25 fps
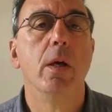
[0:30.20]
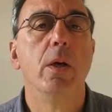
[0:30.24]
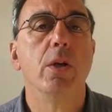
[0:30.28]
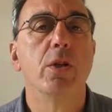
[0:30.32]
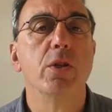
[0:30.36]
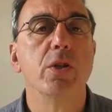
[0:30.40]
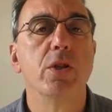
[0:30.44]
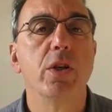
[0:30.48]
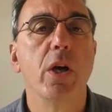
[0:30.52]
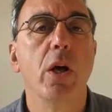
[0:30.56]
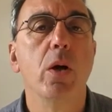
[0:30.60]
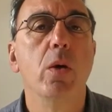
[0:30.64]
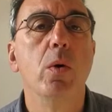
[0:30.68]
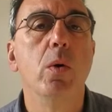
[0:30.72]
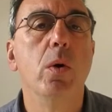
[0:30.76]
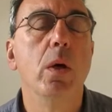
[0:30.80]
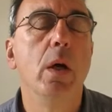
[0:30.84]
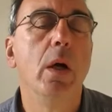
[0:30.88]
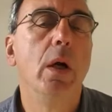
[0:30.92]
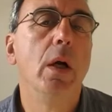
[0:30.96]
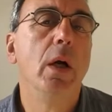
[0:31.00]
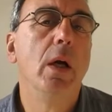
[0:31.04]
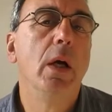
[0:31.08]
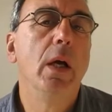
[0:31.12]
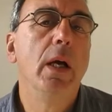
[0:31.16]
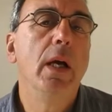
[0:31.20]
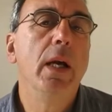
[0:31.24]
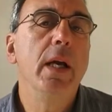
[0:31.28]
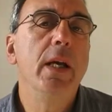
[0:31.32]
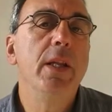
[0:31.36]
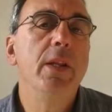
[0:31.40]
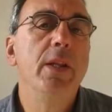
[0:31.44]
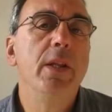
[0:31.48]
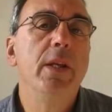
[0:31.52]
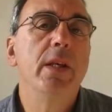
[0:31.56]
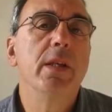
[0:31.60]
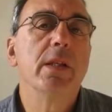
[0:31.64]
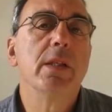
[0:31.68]
So
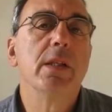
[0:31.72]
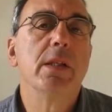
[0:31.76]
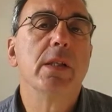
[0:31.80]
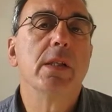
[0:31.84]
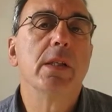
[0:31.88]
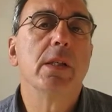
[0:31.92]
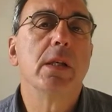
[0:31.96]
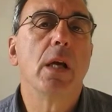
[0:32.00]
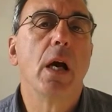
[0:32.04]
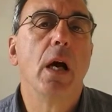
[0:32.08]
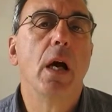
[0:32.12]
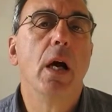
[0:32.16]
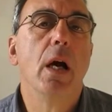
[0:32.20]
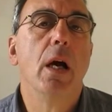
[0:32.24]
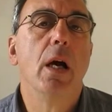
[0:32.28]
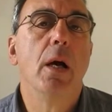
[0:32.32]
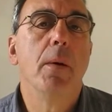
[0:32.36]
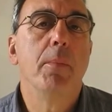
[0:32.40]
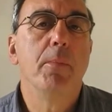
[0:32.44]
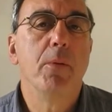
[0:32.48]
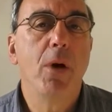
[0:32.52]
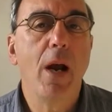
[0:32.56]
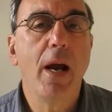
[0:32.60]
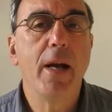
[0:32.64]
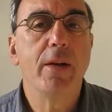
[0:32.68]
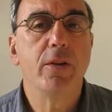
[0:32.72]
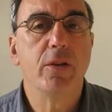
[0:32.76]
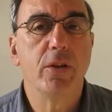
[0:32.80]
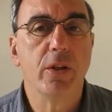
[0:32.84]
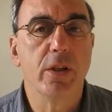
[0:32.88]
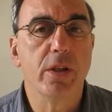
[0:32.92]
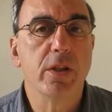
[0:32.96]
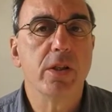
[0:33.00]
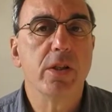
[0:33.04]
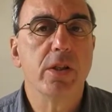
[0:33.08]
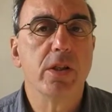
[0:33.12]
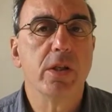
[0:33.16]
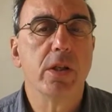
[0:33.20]
in this uh,
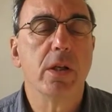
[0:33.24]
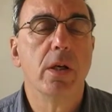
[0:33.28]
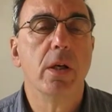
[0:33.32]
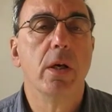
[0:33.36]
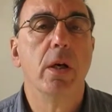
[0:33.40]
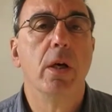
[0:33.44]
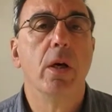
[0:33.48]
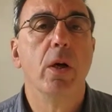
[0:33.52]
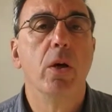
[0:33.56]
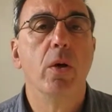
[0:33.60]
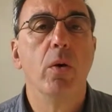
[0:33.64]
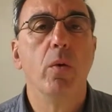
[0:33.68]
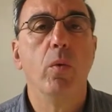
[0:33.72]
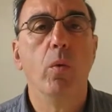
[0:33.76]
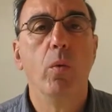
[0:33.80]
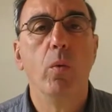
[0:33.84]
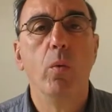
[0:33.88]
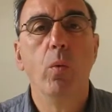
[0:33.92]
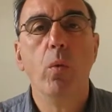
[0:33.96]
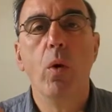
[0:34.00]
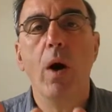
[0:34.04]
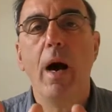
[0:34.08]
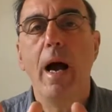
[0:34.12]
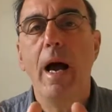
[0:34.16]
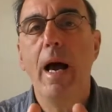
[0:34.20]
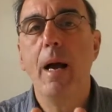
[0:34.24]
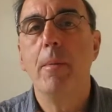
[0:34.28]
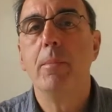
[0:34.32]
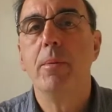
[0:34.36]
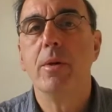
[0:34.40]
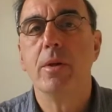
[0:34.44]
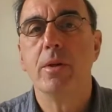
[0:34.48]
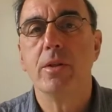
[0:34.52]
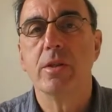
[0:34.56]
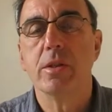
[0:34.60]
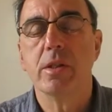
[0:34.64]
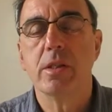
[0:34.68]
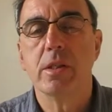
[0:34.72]
practice, what
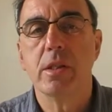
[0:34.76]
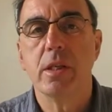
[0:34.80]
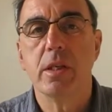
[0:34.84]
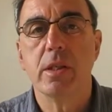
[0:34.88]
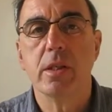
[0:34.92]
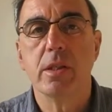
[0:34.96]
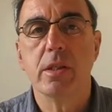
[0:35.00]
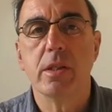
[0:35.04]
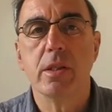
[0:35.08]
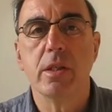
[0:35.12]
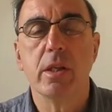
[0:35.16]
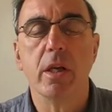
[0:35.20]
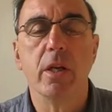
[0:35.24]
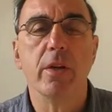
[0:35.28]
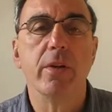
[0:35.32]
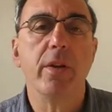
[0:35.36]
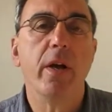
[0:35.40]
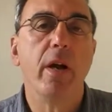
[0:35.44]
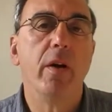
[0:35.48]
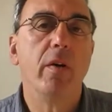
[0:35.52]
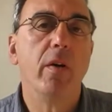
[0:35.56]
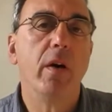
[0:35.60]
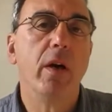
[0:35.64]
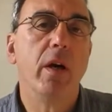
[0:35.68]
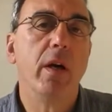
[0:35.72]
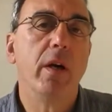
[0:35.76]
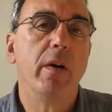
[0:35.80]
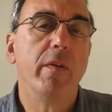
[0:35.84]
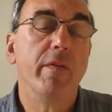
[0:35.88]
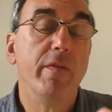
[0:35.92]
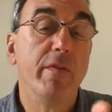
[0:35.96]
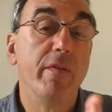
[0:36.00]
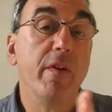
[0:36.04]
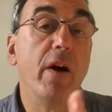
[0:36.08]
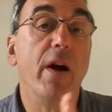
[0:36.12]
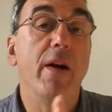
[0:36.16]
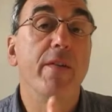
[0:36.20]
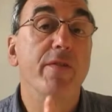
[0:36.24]
happens is that there are
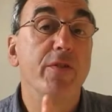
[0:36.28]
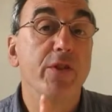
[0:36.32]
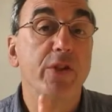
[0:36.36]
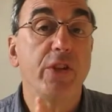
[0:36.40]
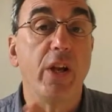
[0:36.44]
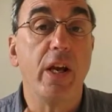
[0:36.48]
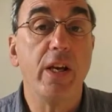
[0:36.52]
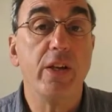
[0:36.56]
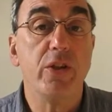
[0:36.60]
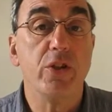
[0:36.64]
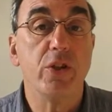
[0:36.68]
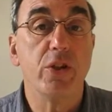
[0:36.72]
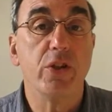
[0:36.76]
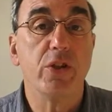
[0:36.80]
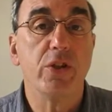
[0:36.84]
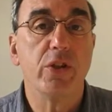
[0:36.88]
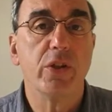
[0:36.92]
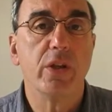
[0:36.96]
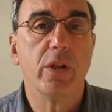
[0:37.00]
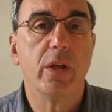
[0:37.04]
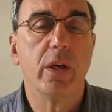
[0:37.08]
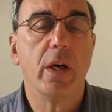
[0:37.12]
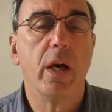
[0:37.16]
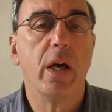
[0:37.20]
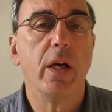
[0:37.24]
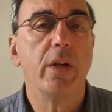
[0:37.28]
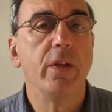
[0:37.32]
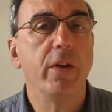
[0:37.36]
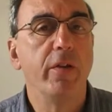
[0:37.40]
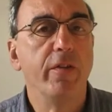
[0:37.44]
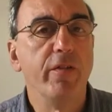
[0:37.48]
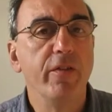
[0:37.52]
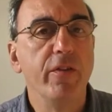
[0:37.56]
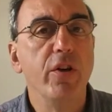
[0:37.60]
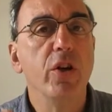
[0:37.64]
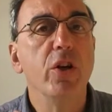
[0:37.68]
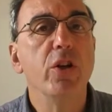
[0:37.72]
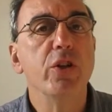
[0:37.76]
five stages. And the
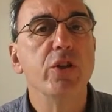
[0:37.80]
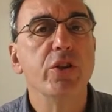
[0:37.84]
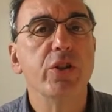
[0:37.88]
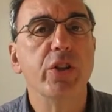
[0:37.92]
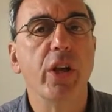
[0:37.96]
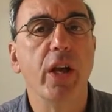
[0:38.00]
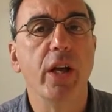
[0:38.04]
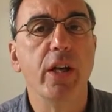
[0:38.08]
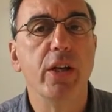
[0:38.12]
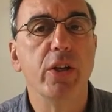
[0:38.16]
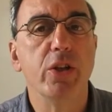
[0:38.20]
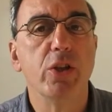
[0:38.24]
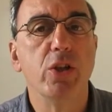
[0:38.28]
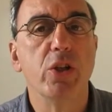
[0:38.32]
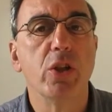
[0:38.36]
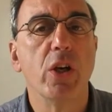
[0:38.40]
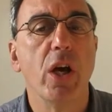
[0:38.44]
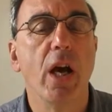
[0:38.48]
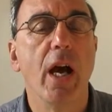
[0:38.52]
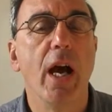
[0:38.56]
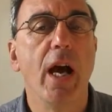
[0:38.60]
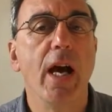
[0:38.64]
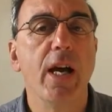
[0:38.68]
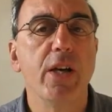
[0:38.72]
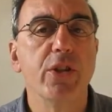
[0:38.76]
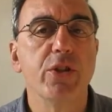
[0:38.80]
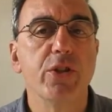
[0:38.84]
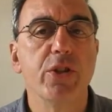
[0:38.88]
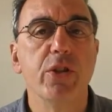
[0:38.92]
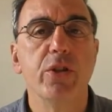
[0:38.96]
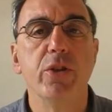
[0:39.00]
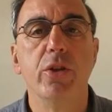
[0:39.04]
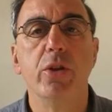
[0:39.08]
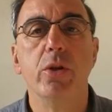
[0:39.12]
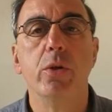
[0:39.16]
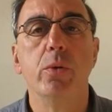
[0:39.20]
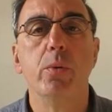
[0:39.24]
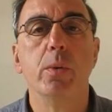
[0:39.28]
first stage has to
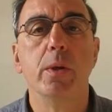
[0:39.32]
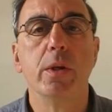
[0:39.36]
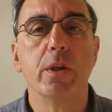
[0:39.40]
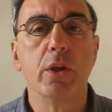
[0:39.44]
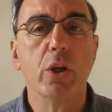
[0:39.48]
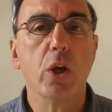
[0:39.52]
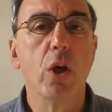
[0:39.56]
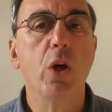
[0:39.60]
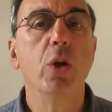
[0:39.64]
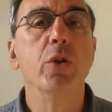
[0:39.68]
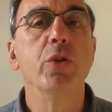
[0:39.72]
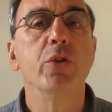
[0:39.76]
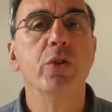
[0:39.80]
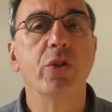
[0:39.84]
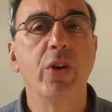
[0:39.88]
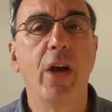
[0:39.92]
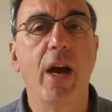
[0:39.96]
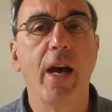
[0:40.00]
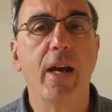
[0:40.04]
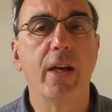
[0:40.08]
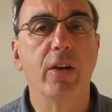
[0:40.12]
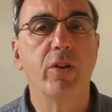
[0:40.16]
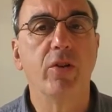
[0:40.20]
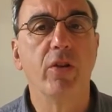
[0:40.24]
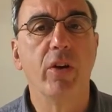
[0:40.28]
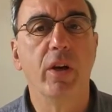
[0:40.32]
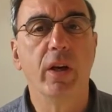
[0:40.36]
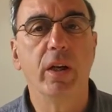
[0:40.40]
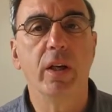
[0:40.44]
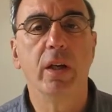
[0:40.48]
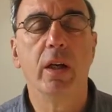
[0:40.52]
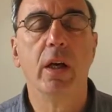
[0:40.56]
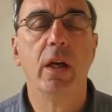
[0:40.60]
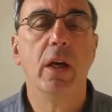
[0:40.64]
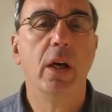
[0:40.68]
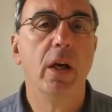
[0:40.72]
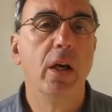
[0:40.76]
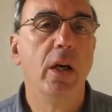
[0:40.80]
do with contacting
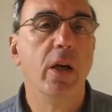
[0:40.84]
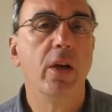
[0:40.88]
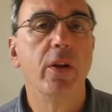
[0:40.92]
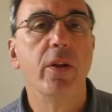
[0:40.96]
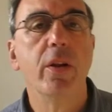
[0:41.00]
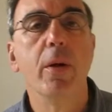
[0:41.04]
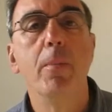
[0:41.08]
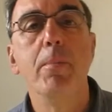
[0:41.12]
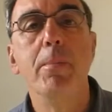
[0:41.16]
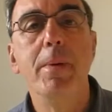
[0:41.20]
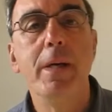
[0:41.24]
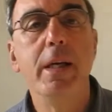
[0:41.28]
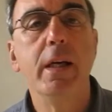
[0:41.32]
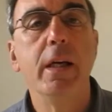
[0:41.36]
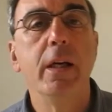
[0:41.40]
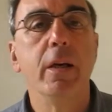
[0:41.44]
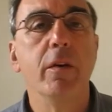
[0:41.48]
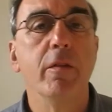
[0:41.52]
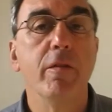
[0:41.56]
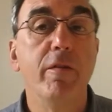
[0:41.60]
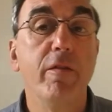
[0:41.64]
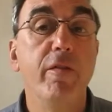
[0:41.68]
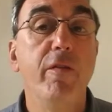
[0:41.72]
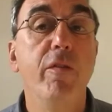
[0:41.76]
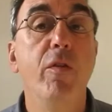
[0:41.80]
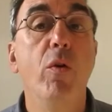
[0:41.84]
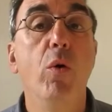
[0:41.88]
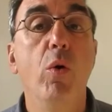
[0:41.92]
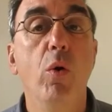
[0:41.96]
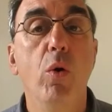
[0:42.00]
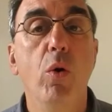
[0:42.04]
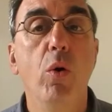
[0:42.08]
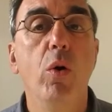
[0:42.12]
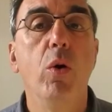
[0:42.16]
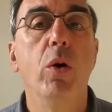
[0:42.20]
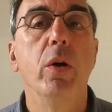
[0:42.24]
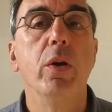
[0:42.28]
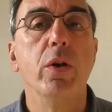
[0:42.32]
the being
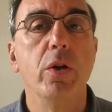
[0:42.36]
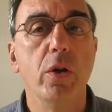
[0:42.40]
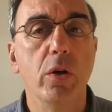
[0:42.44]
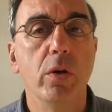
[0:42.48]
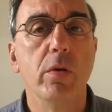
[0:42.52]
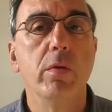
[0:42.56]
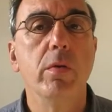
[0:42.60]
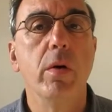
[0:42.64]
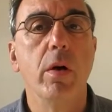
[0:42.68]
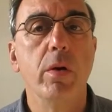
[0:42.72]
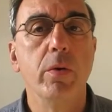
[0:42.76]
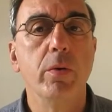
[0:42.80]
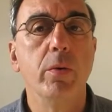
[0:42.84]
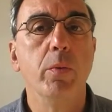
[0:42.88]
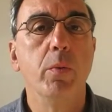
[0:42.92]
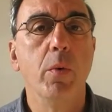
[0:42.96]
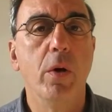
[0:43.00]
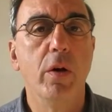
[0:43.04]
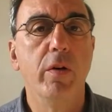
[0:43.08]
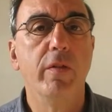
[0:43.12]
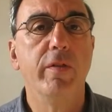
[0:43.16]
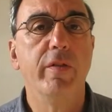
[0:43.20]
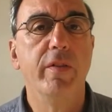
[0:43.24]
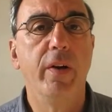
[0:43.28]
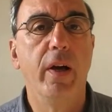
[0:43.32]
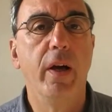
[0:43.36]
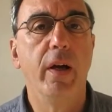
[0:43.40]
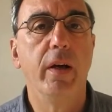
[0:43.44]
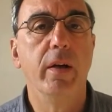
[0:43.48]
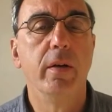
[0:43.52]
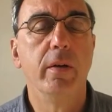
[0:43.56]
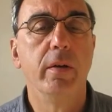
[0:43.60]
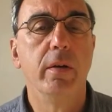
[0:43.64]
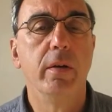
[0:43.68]
for your own welfare.